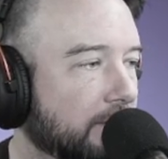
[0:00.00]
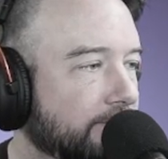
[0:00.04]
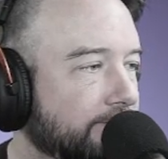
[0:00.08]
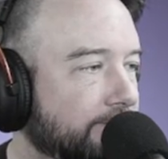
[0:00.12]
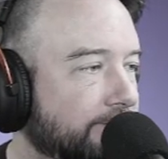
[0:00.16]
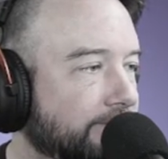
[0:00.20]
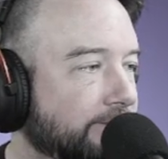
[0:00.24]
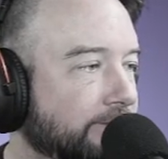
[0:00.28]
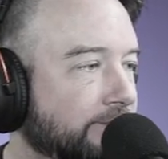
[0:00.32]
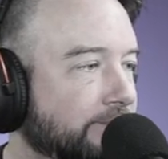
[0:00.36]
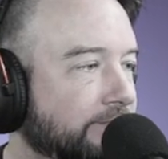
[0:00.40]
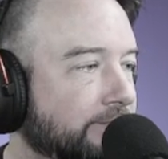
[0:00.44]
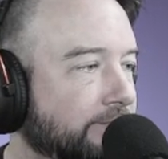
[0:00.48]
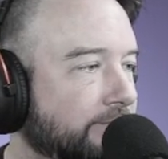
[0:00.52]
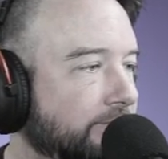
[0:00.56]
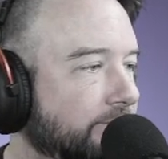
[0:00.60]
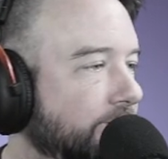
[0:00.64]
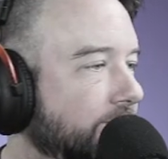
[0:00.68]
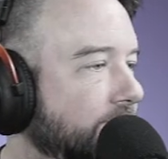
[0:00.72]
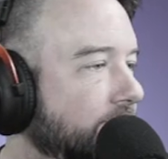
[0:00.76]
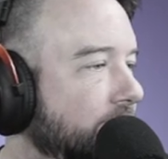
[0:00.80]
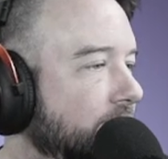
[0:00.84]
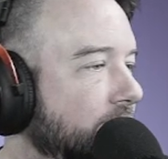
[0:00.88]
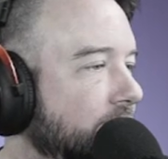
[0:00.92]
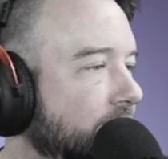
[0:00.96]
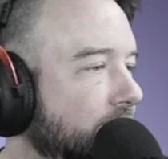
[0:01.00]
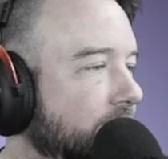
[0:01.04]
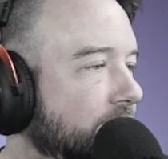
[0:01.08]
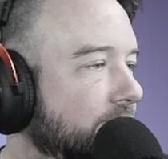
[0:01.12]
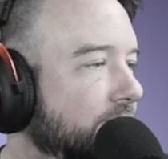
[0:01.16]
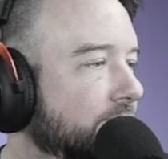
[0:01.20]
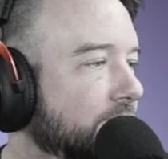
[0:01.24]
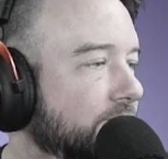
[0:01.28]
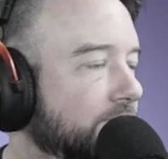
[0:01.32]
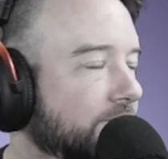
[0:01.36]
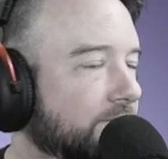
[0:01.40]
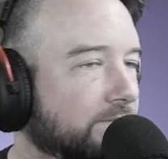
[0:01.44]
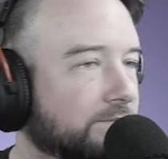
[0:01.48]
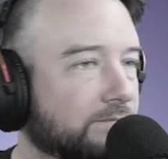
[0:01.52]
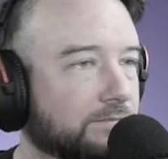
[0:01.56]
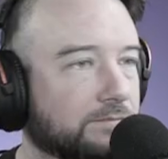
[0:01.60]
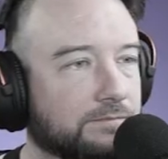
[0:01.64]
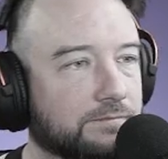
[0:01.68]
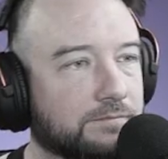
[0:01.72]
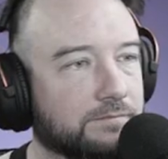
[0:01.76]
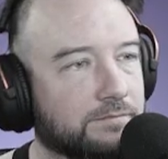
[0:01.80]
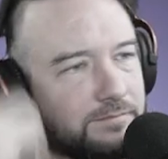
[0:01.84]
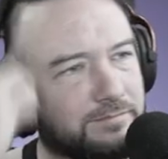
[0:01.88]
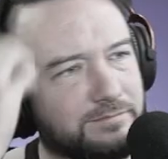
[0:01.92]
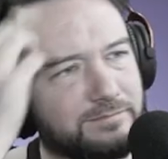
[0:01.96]

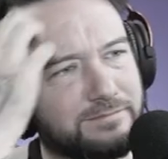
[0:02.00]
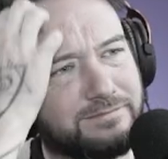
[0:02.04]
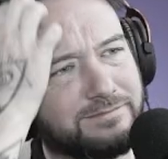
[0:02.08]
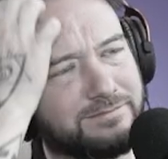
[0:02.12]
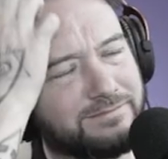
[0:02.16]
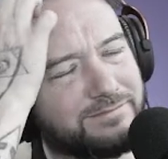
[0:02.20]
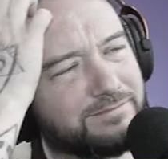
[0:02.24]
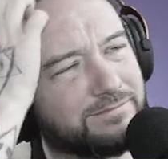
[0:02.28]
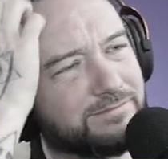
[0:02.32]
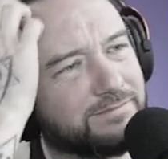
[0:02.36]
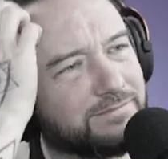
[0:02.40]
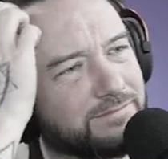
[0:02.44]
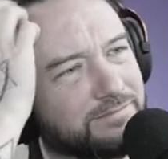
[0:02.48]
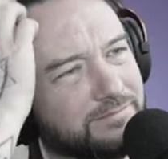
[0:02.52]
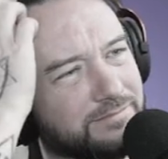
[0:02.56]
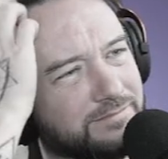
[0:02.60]
(silent)